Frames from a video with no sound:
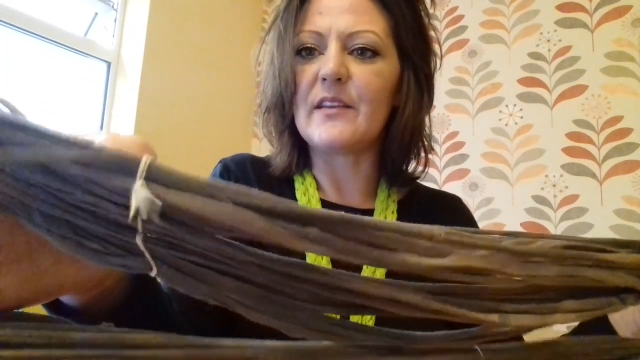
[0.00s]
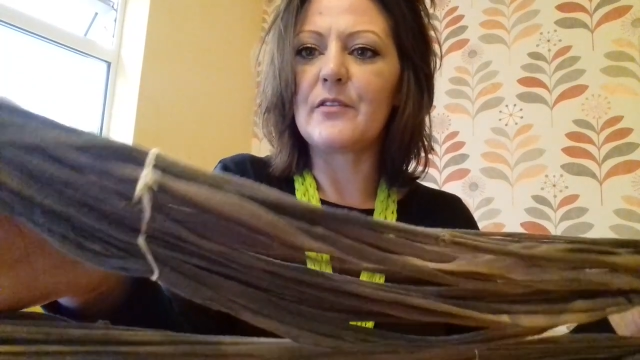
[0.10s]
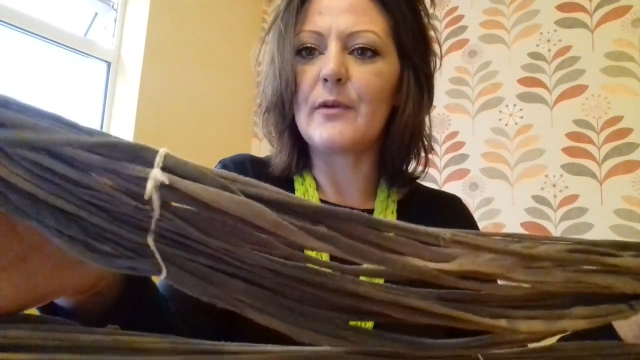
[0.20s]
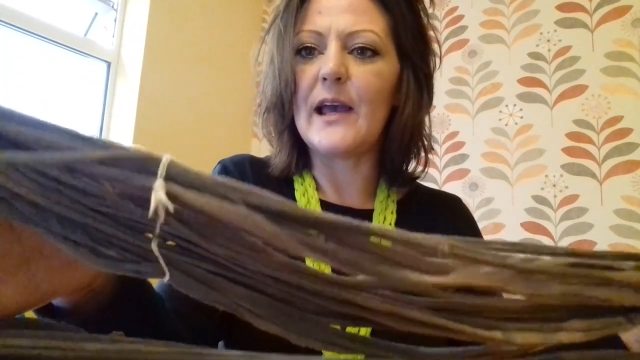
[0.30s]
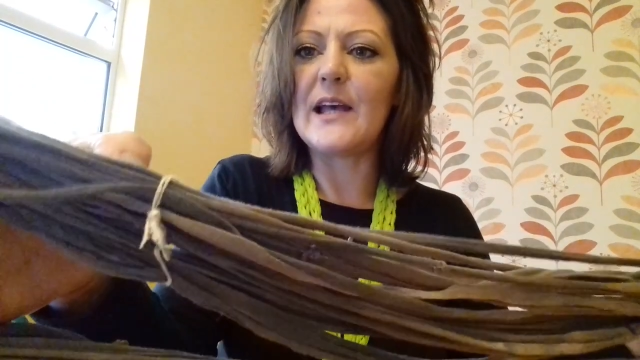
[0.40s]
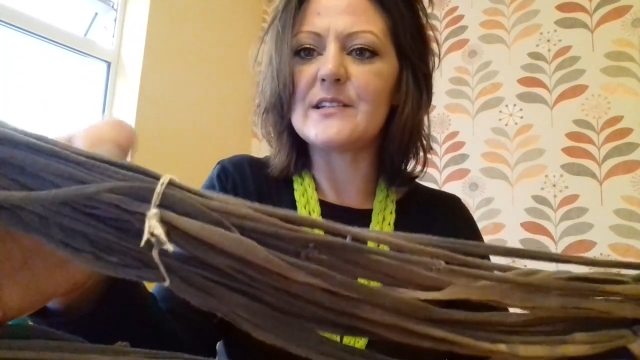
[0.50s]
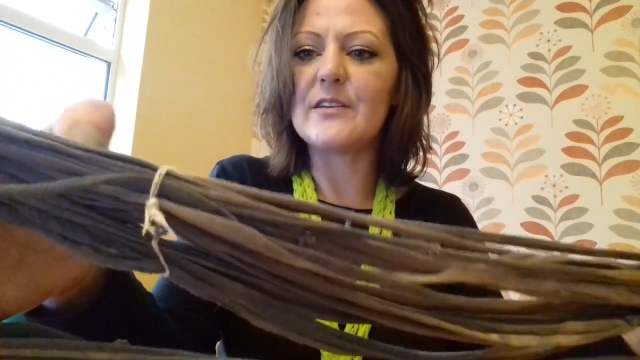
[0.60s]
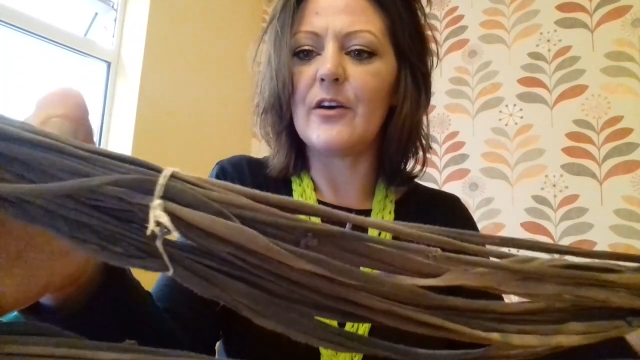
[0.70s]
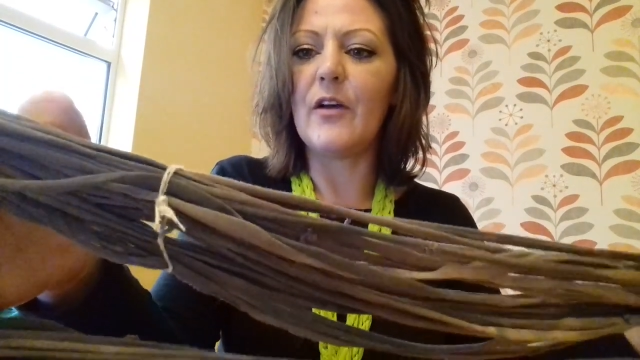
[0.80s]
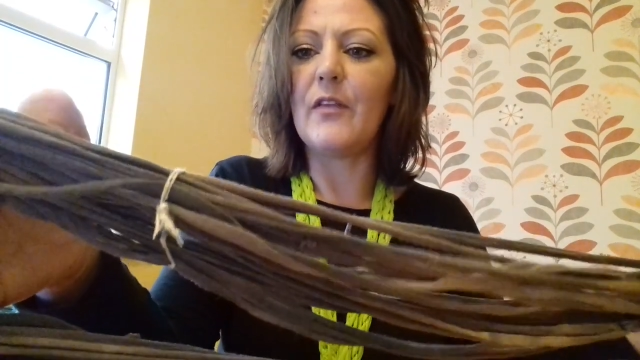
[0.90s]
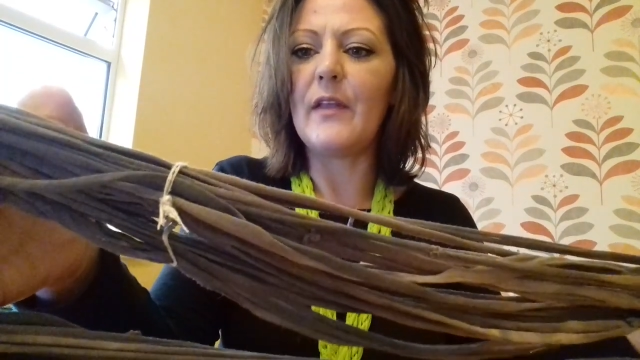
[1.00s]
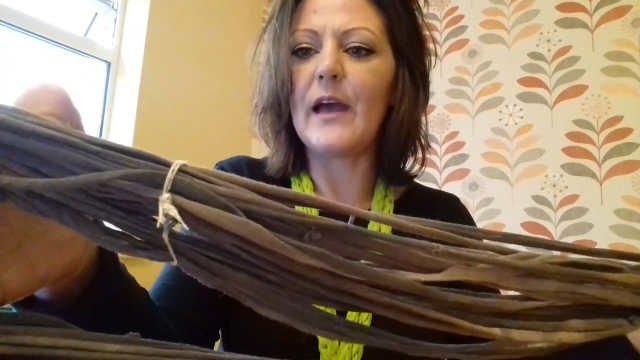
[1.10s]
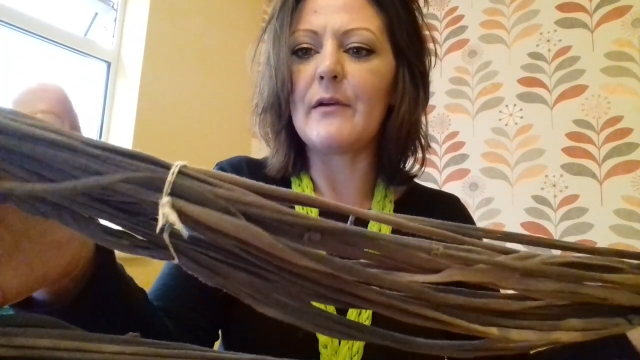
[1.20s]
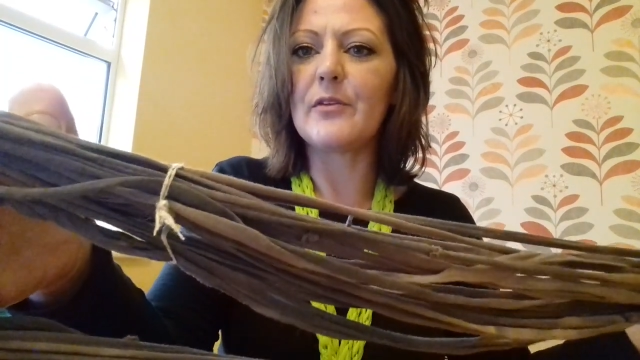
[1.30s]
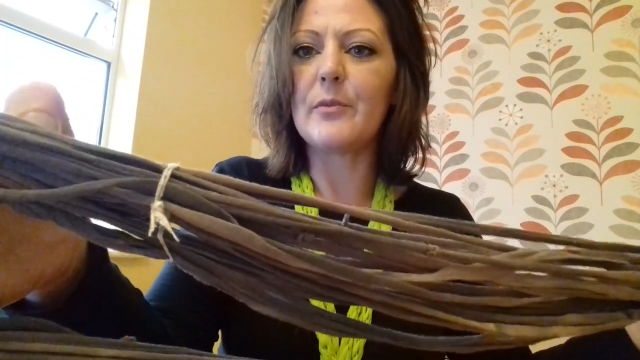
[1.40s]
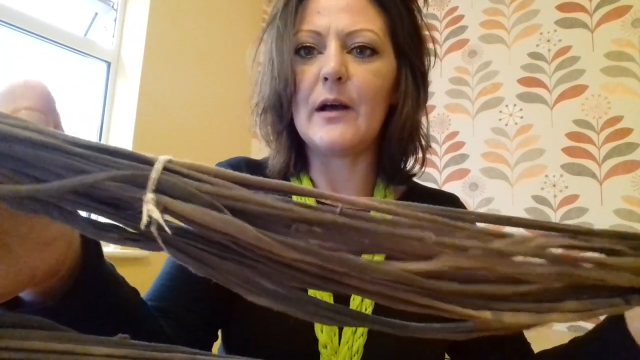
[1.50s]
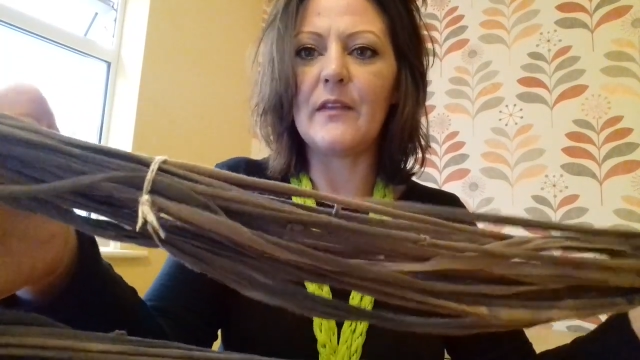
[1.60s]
of thread on there as well.